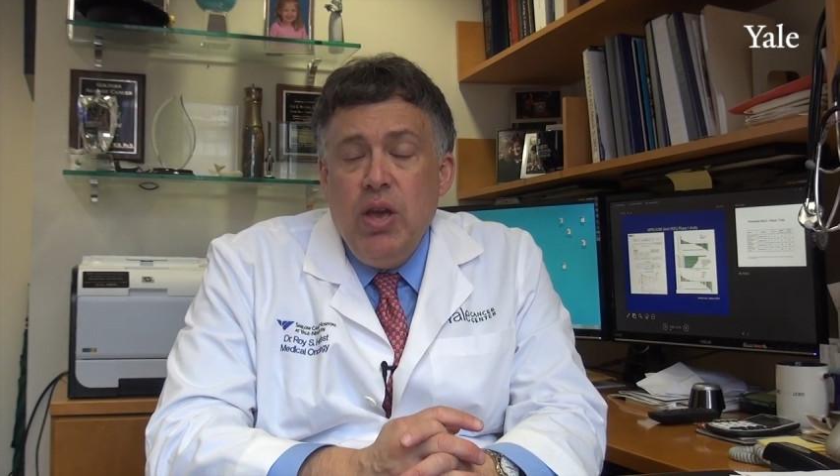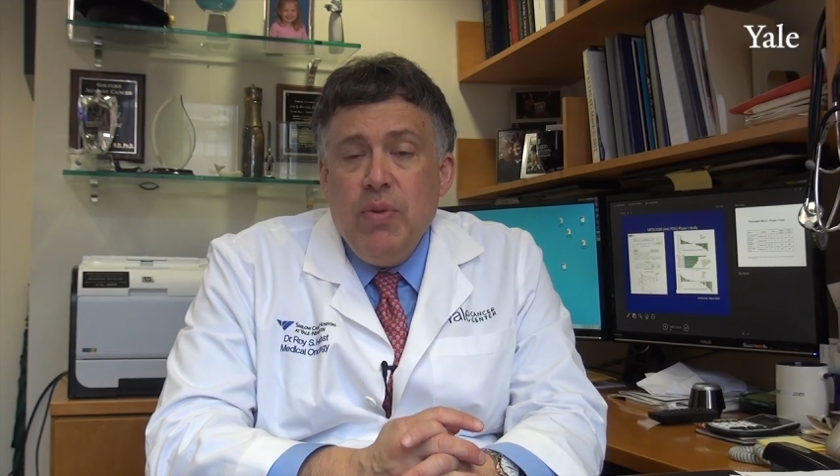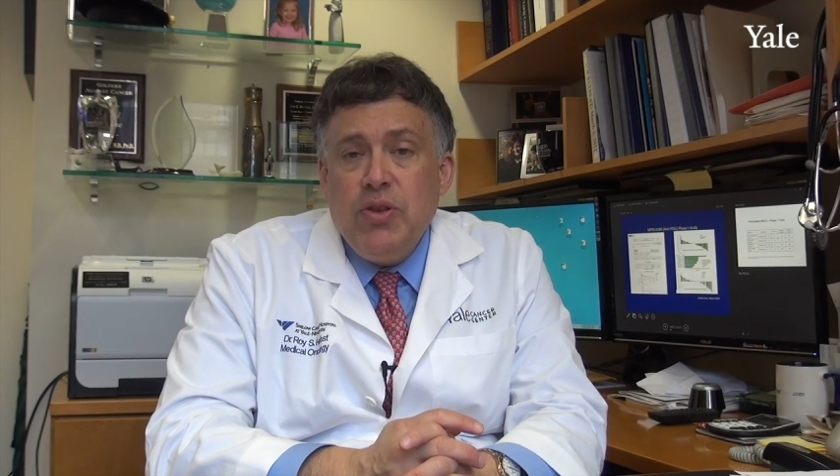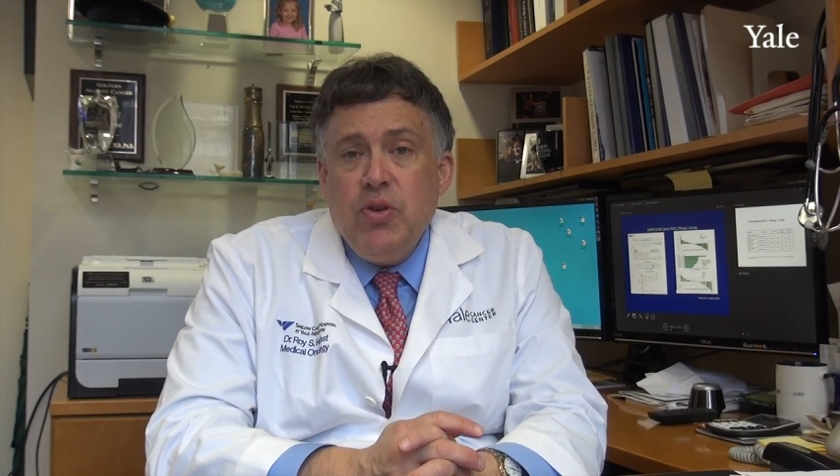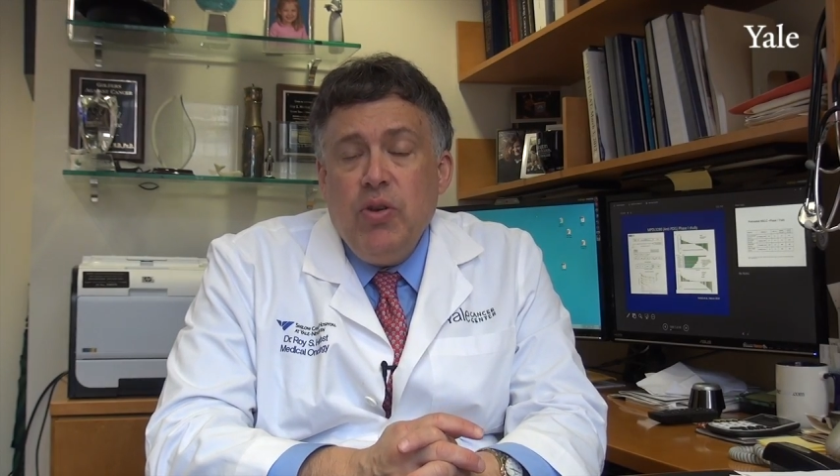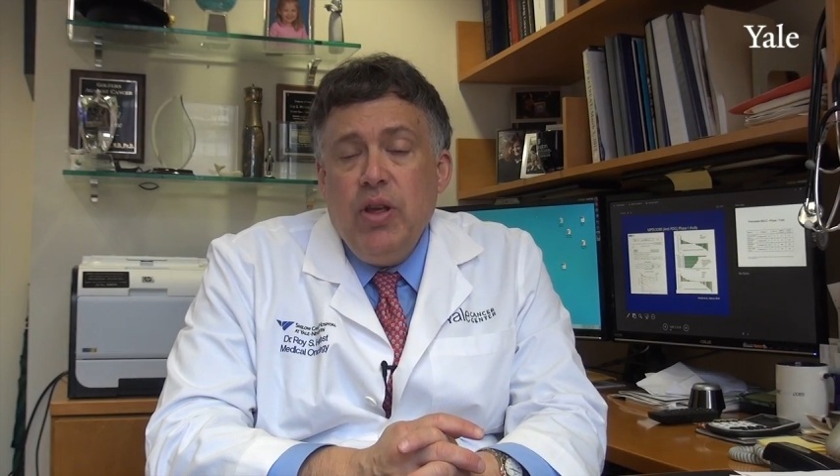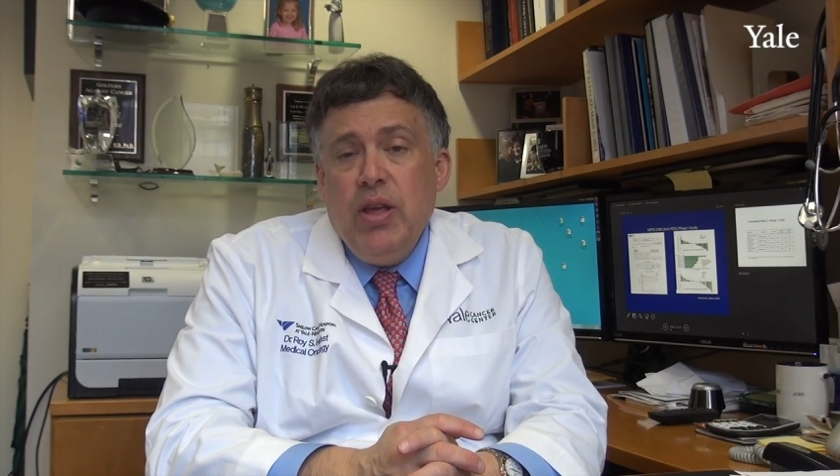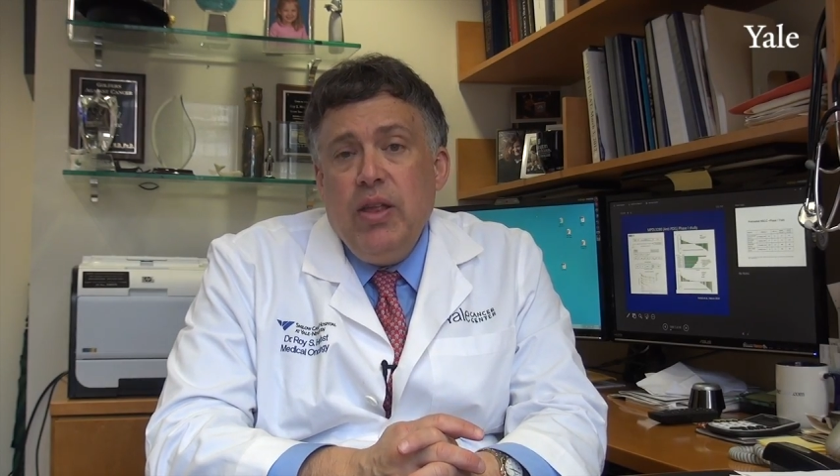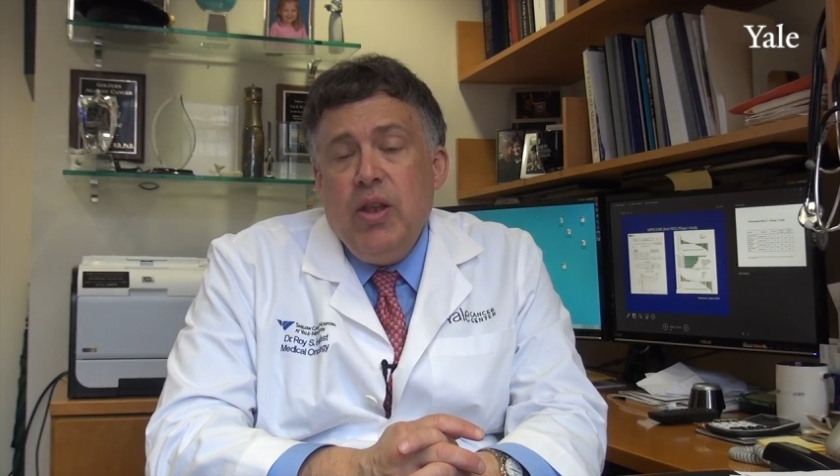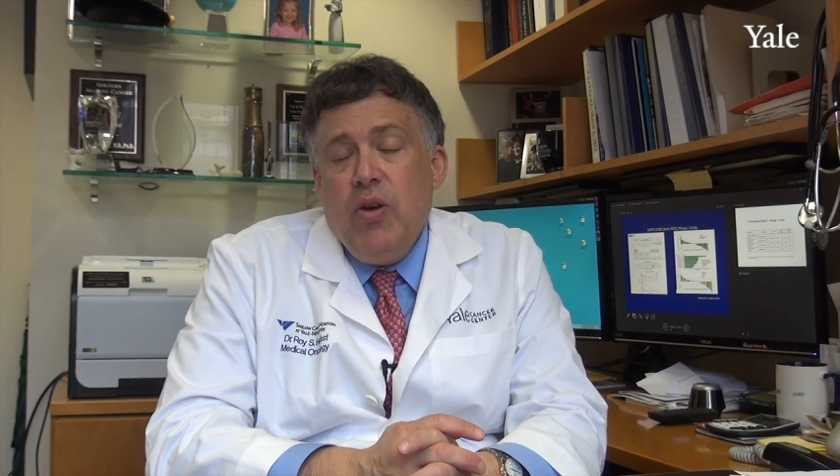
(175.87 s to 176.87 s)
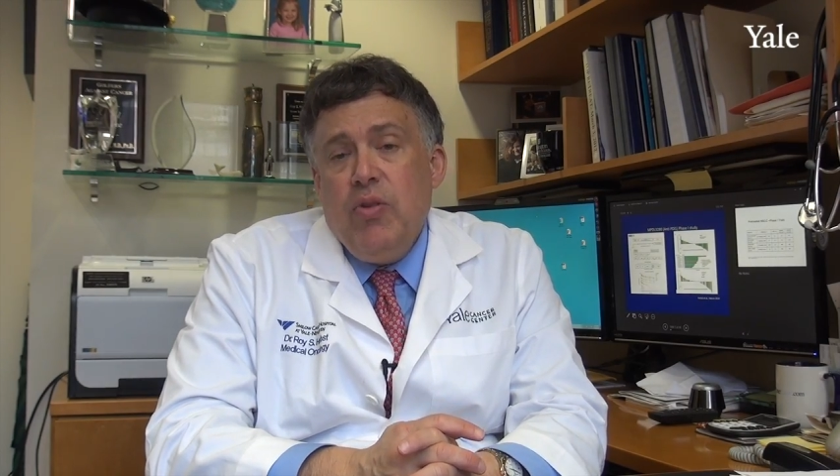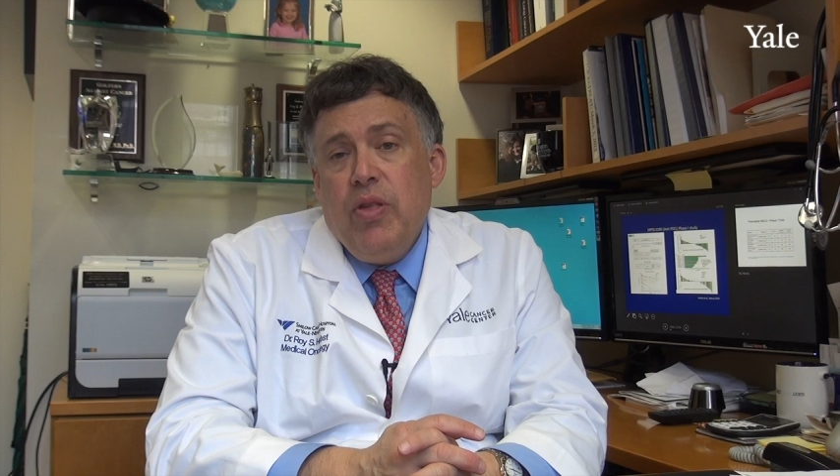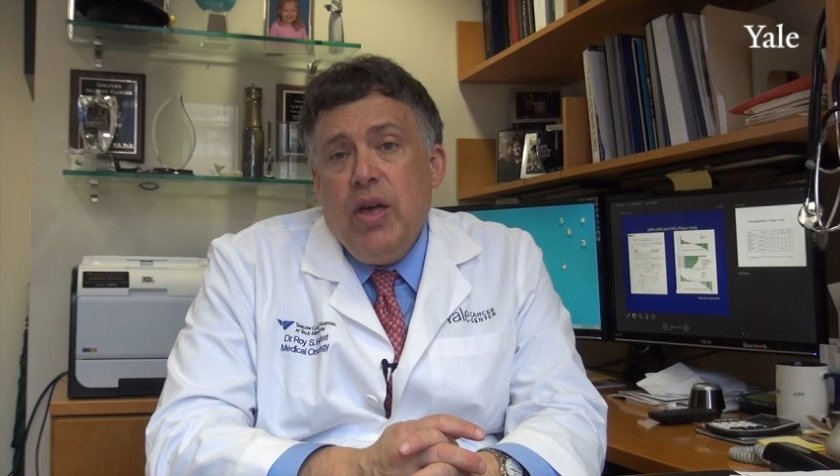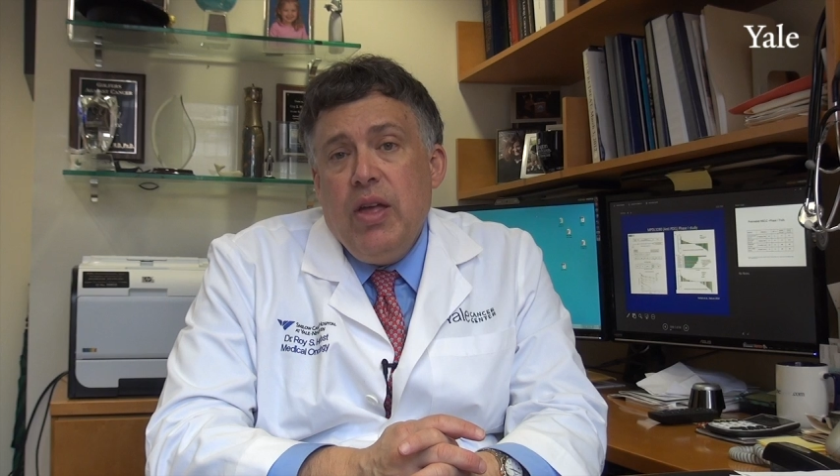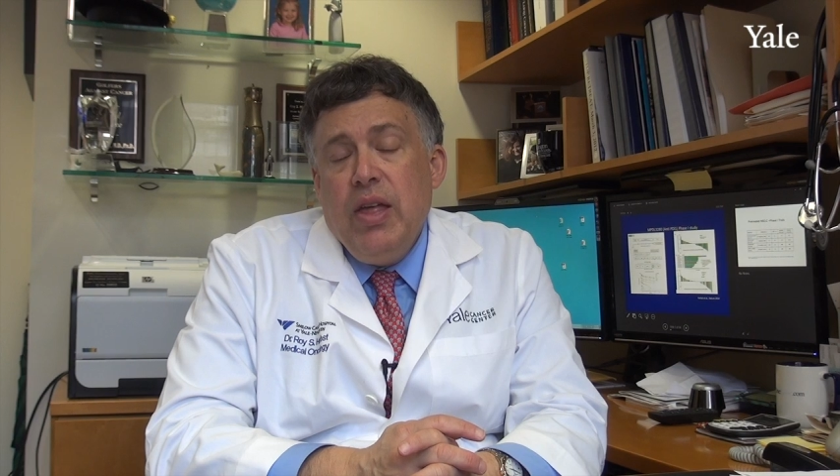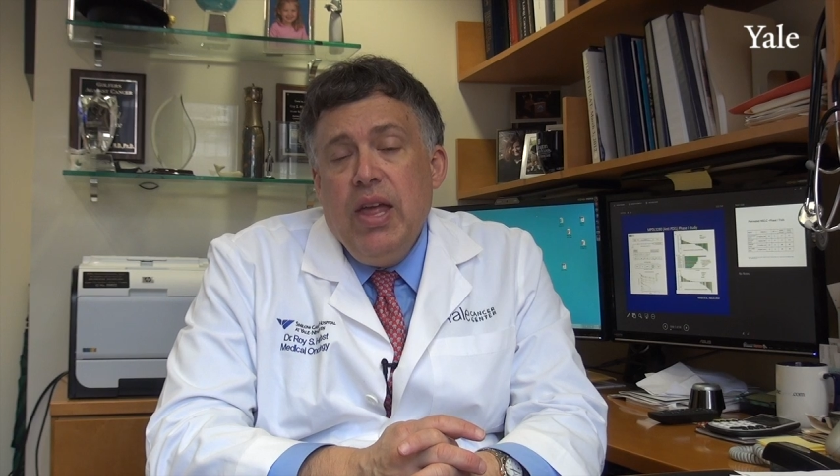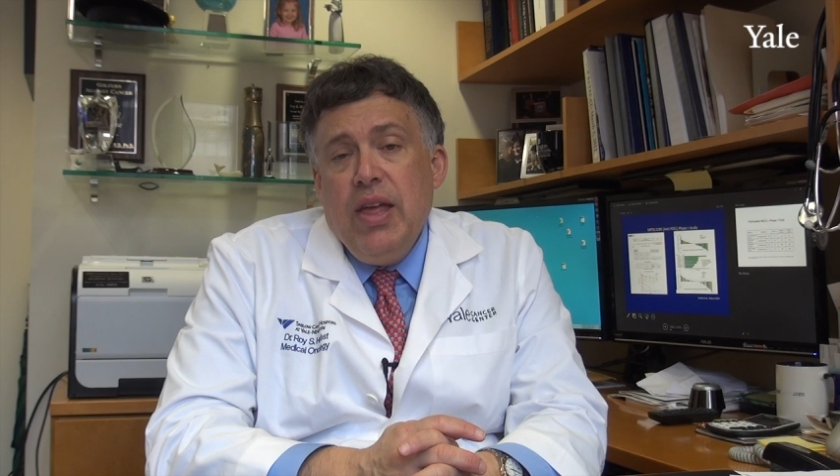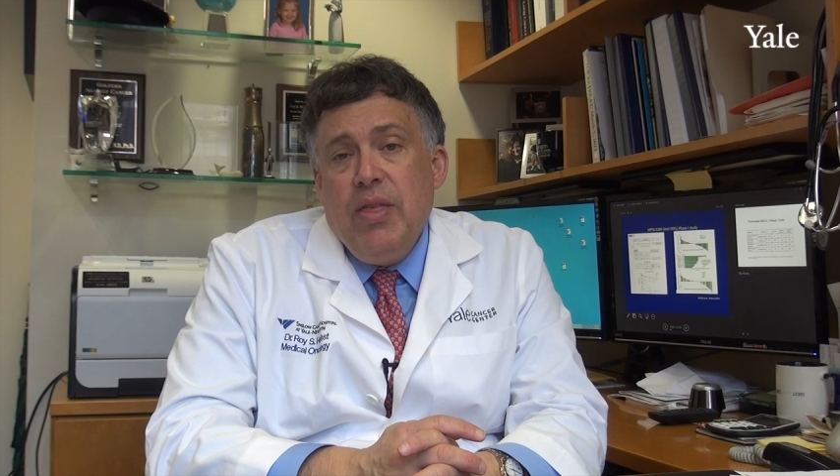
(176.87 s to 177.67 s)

but certainly, you know, the